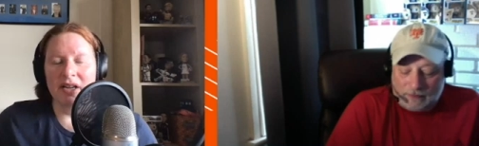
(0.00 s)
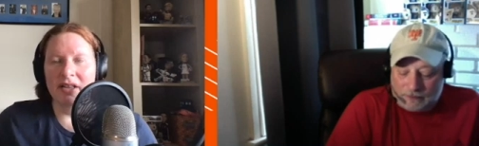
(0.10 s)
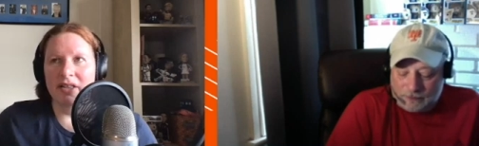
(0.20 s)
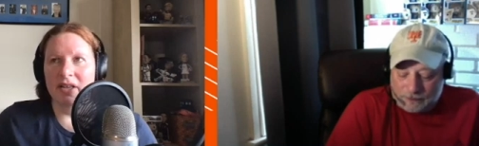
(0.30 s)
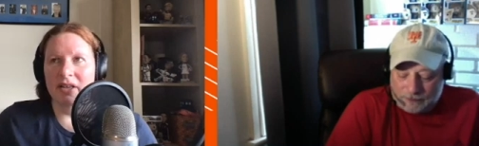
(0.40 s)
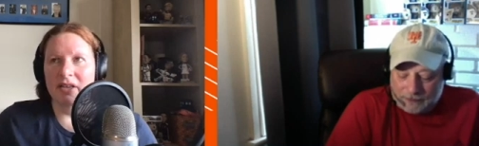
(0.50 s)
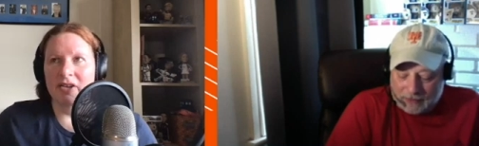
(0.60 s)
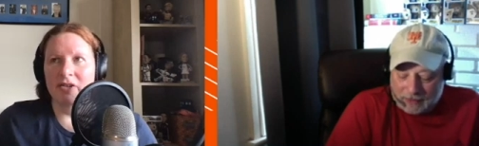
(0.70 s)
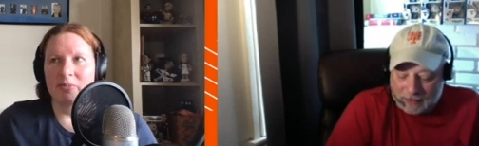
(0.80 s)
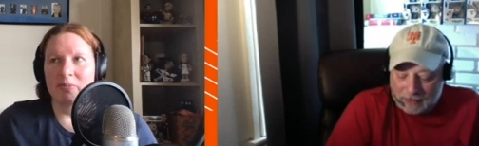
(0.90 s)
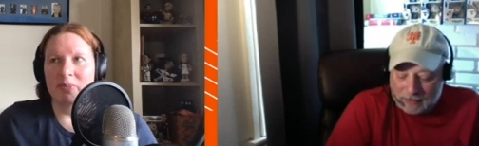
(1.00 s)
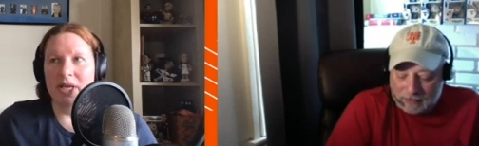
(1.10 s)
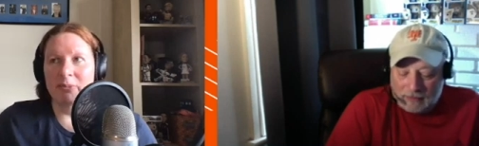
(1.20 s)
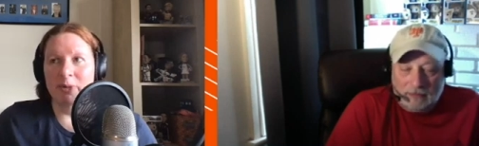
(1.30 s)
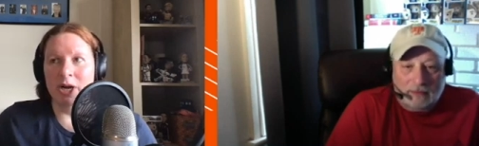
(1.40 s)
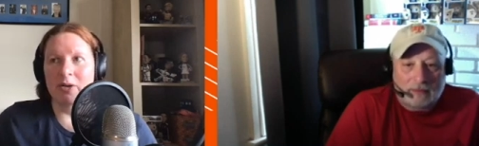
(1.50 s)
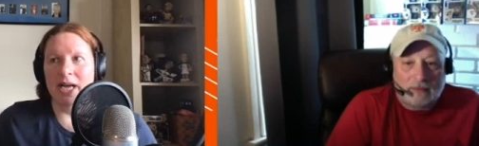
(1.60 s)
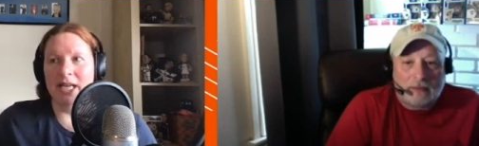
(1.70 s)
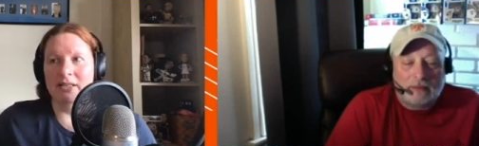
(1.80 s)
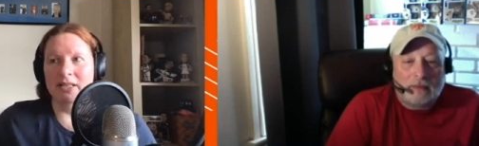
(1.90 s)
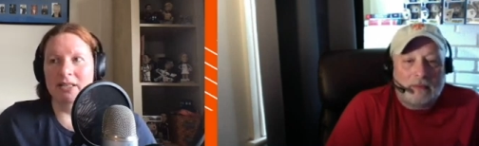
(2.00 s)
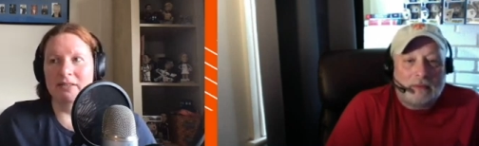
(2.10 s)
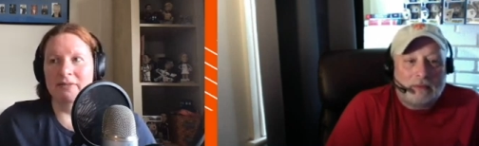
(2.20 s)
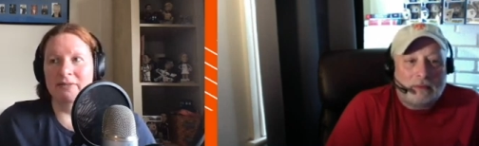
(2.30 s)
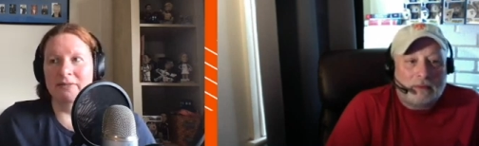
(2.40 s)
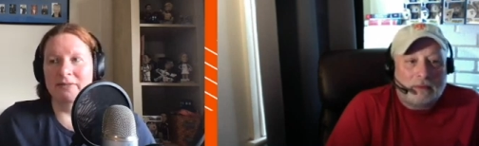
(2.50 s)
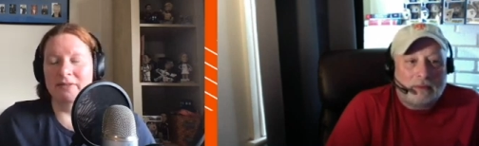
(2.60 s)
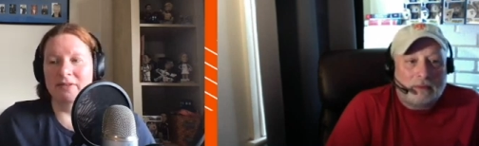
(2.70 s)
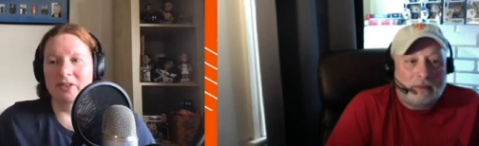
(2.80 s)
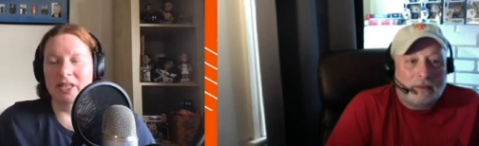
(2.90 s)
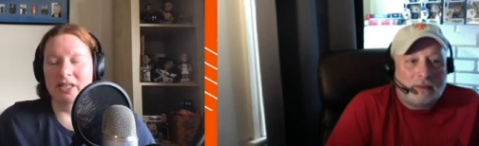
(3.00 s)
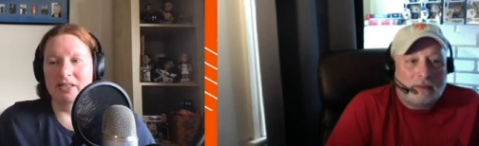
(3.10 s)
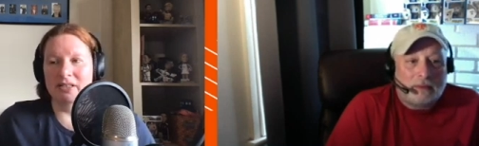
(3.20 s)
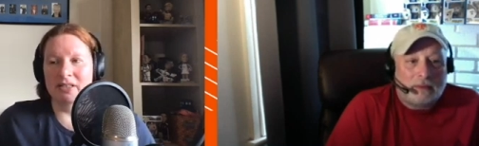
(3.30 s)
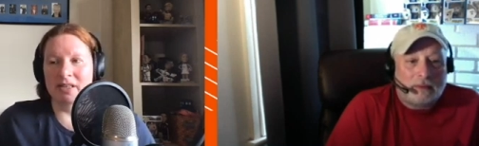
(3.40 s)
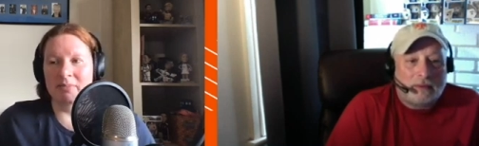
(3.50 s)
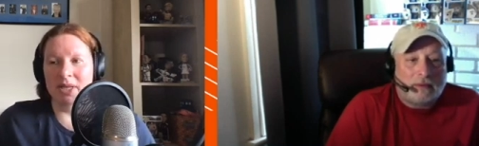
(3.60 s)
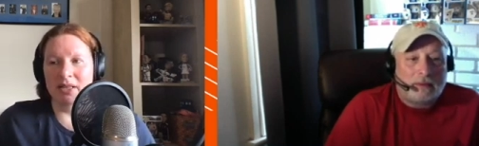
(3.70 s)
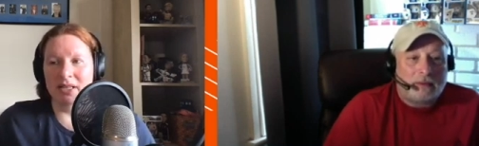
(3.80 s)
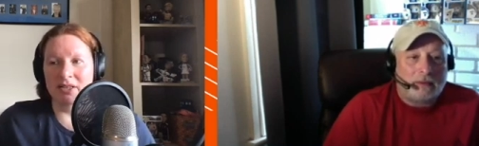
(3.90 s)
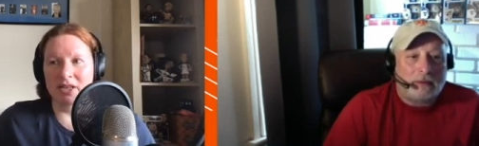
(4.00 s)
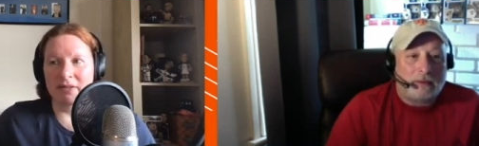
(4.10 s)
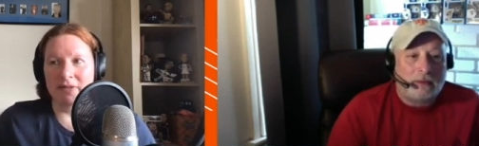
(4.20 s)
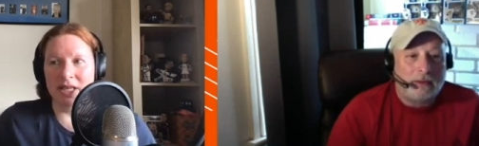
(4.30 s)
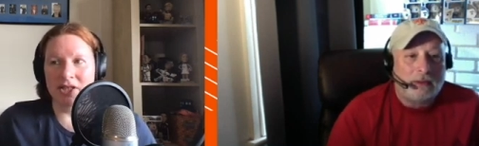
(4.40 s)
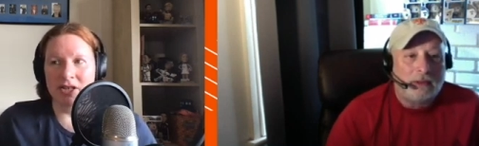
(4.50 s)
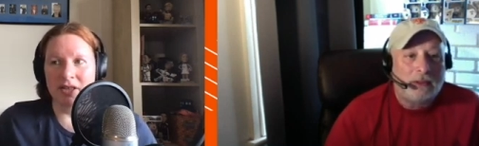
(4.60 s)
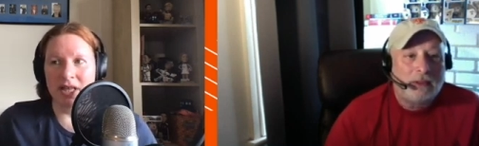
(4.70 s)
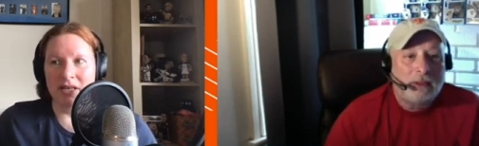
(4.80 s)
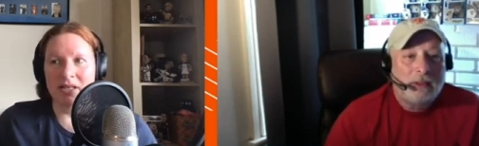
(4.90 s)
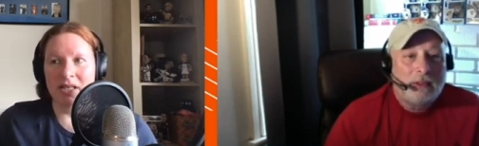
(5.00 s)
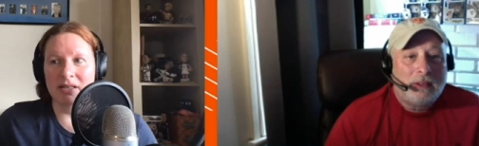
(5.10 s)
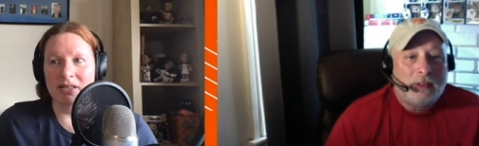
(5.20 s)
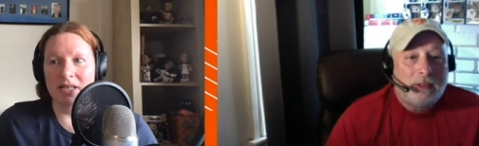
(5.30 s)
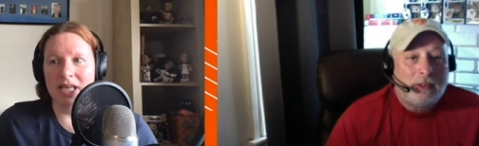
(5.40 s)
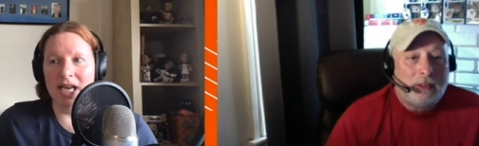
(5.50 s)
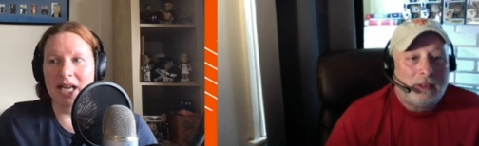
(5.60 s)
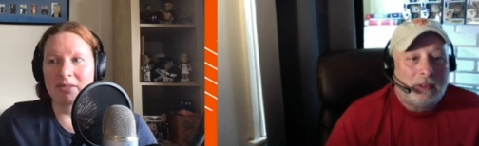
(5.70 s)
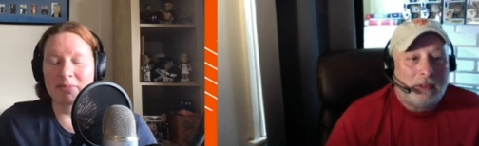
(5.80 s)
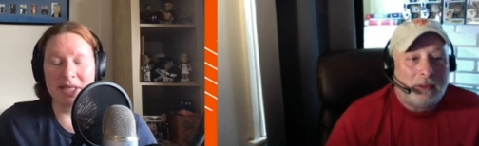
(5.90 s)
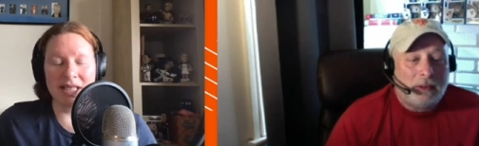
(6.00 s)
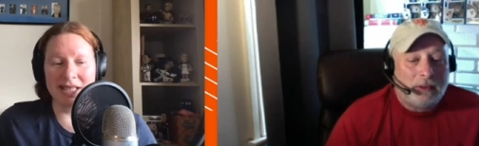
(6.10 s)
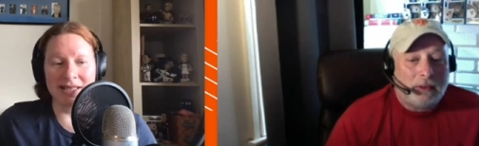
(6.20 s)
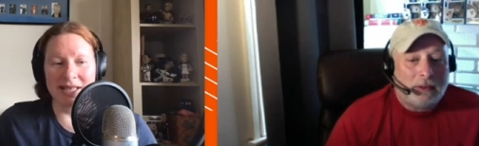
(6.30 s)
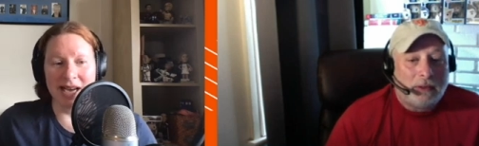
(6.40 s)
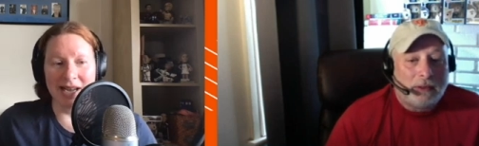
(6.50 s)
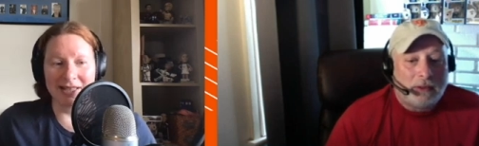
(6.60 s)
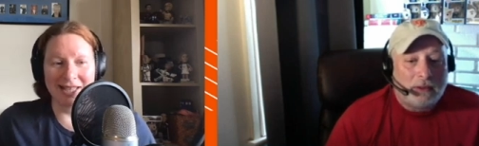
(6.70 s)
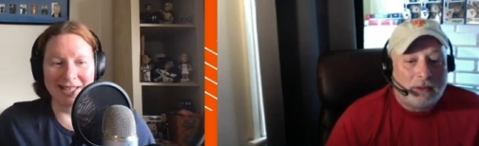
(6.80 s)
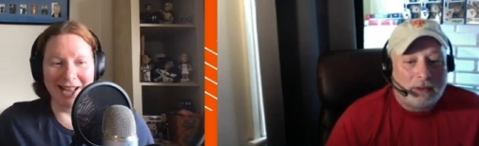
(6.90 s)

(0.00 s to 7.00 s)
Speaker 1: I think, you know, being proactive is something that Chuck Fletcher thinks he's good at, but he's not.